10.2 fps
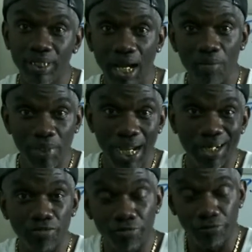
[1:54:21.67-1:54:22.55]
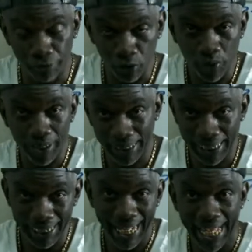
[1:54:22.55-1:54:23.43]
I'm kind of fluent
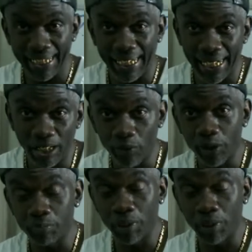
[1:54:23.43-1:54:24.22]
in that language,